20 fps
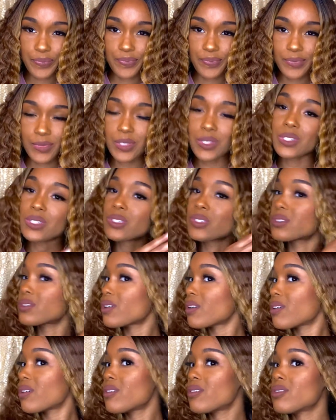
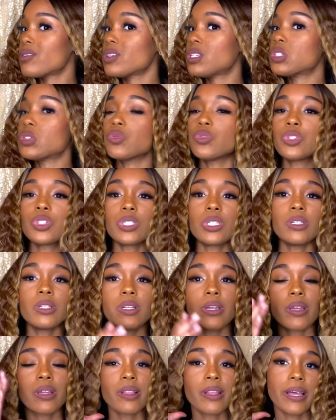So that's what she's
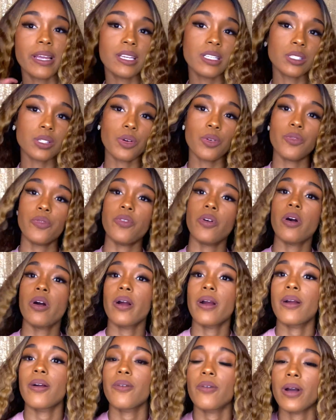looking like so
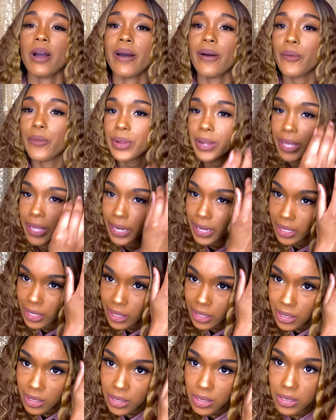far. I went ahead and
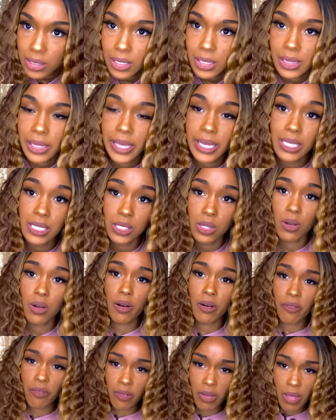cut the lace
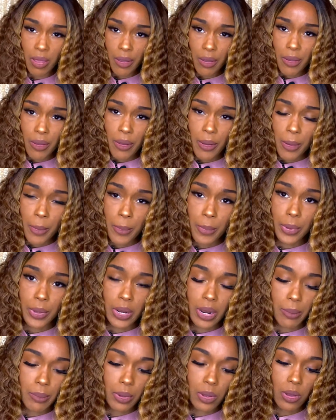off, but I'm
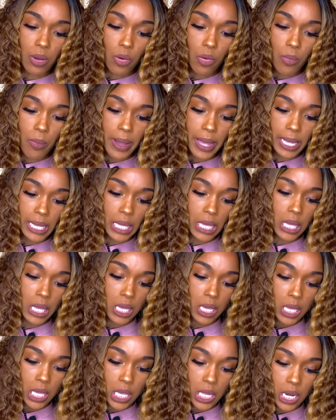gonna go back
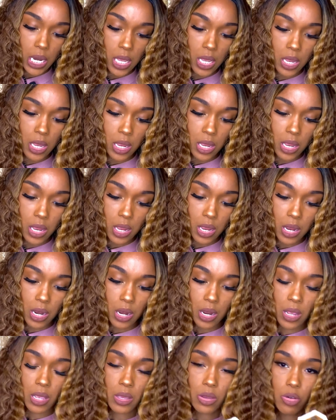in and
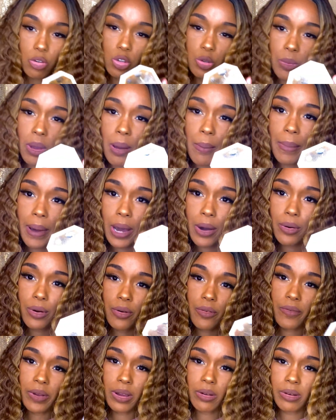use my powder
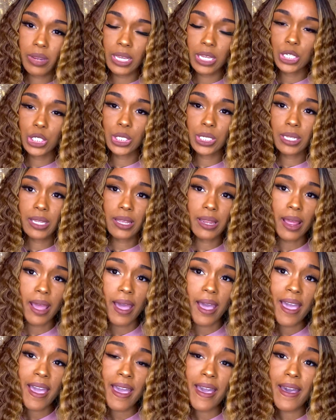foundation that I
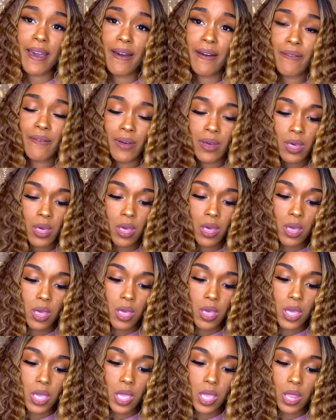have
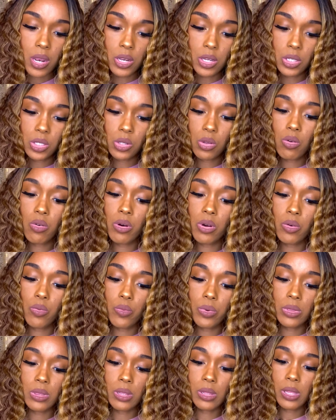and just go in with
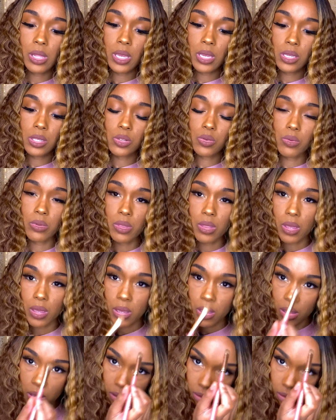the lace with it.